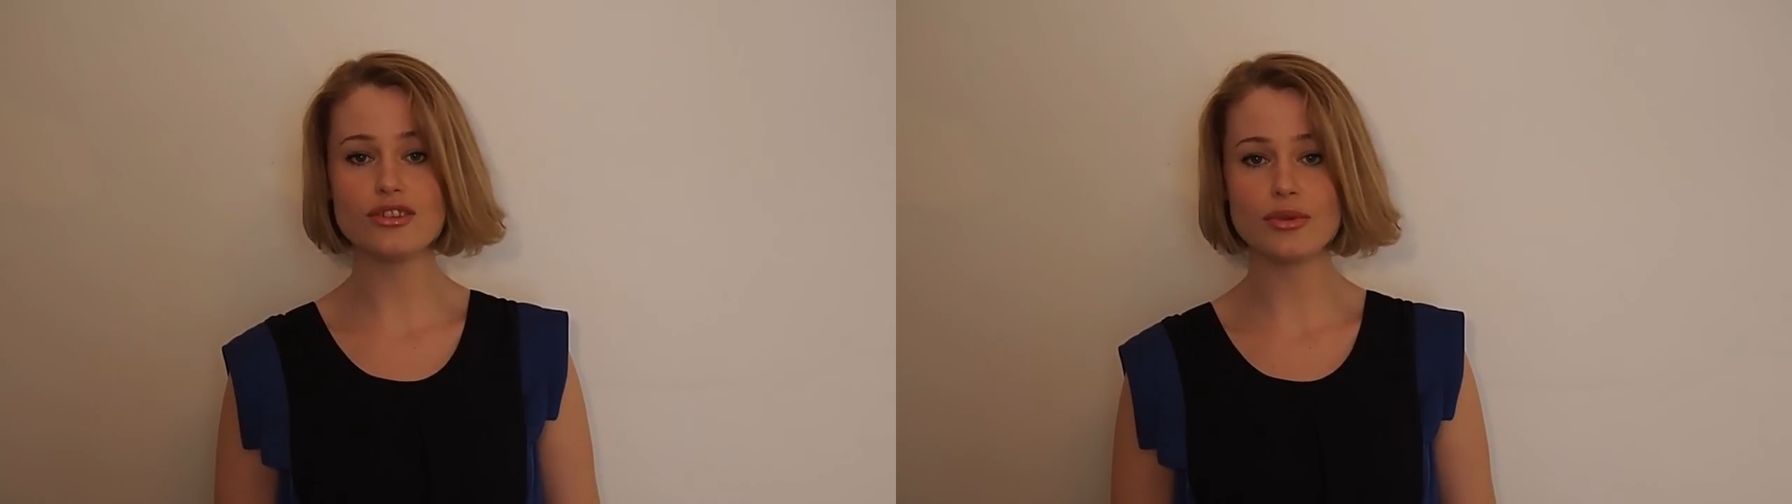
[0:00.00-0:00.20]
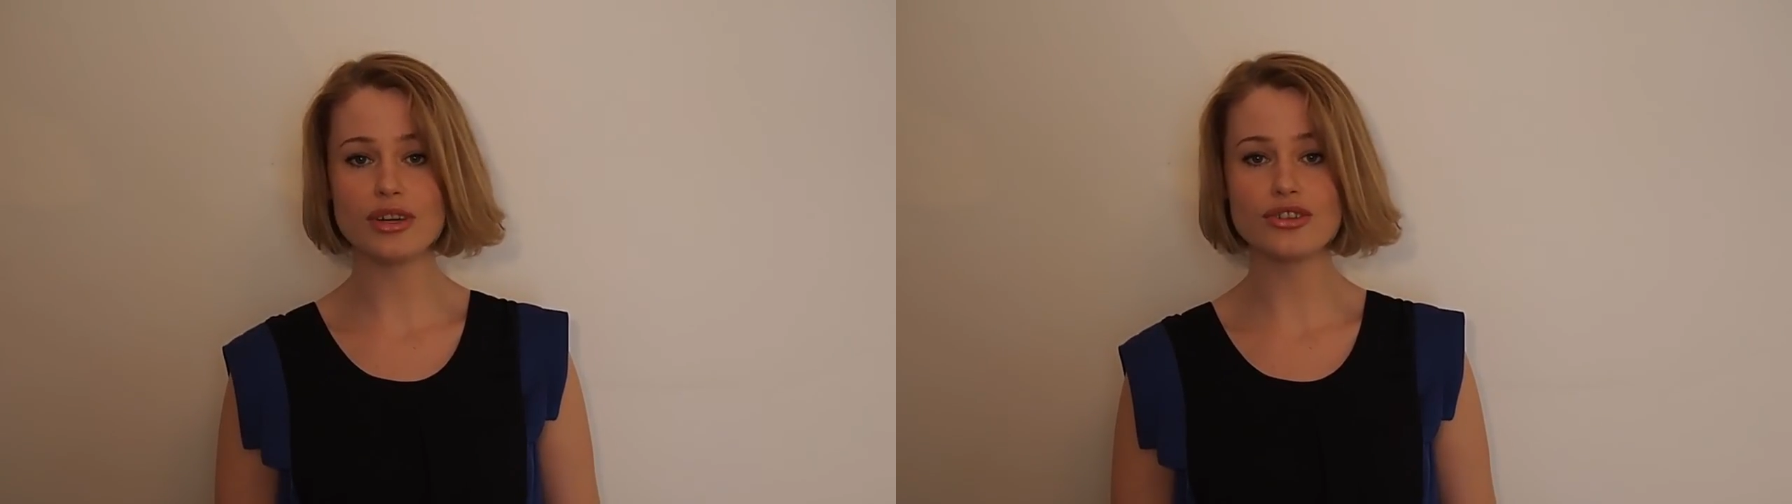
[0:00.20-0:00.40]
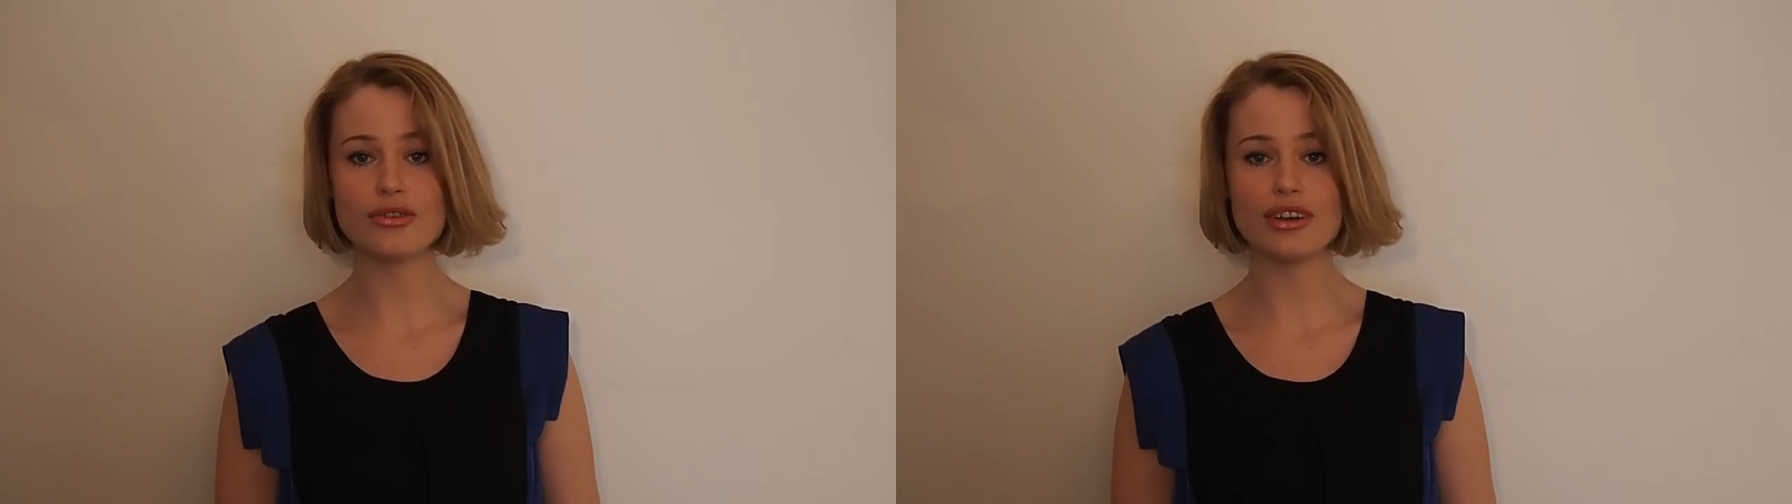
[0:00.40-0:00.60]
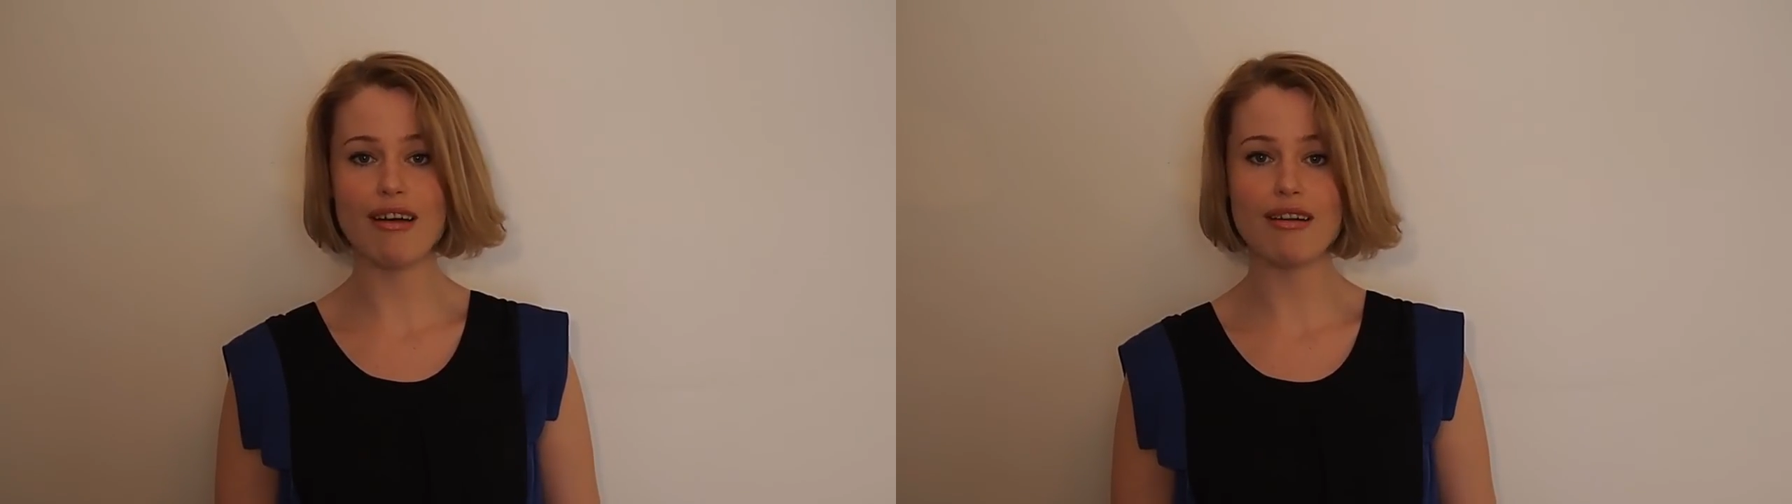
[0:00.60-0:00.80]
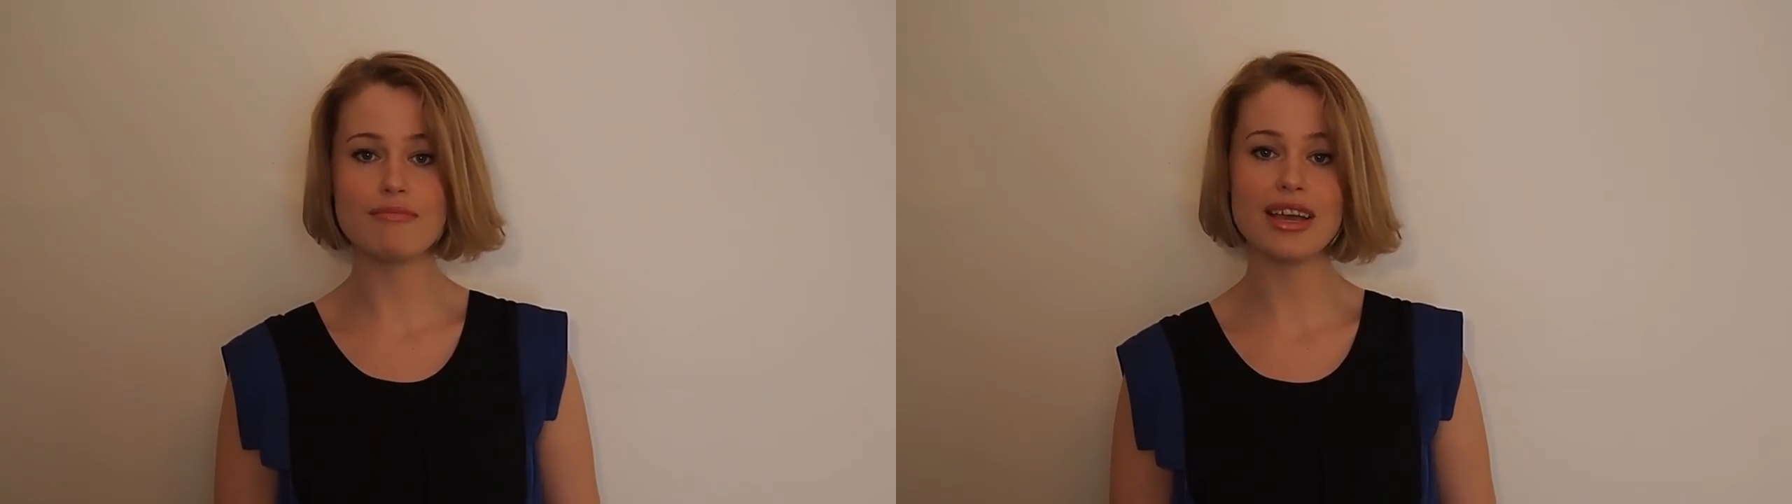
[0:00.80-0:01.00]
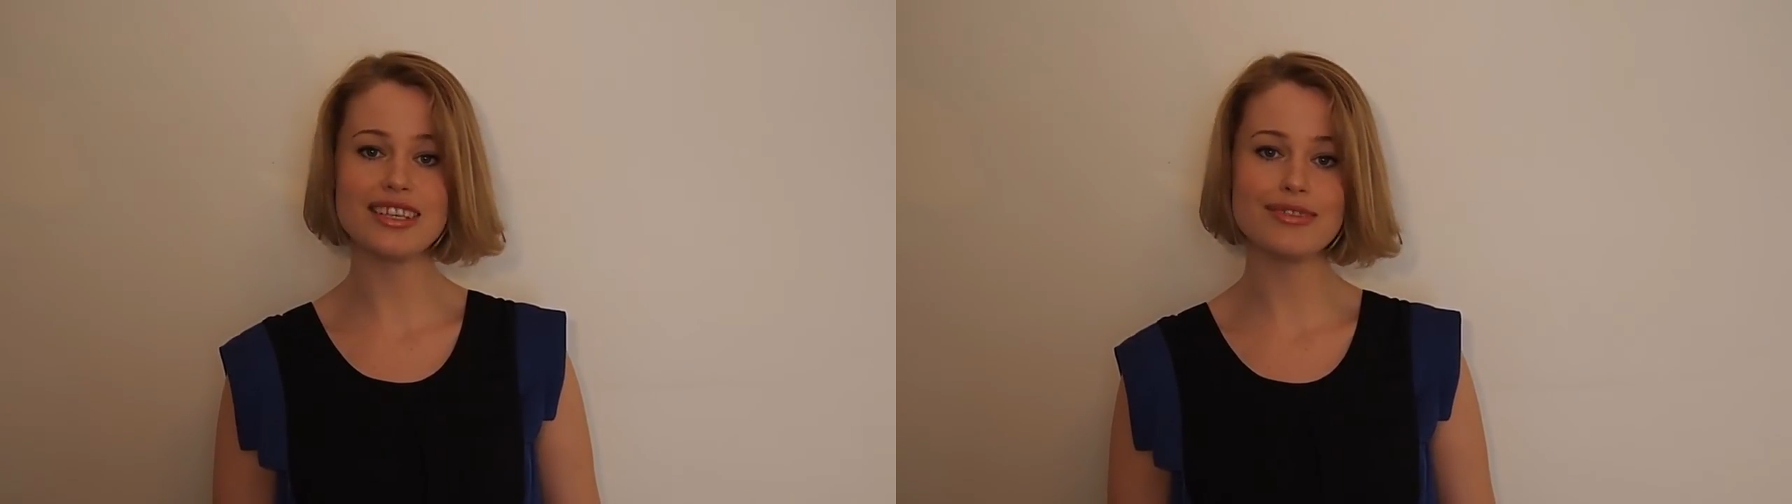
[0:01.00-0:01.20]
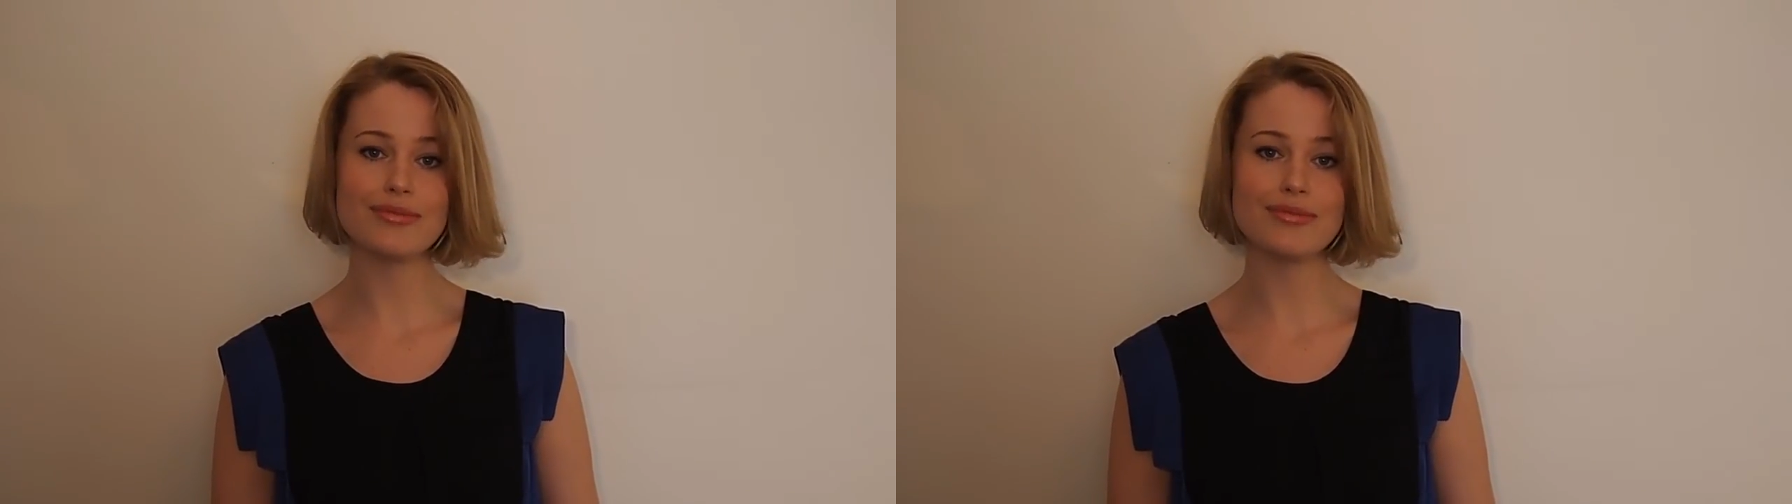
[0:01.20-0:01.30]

to enjoy our amazing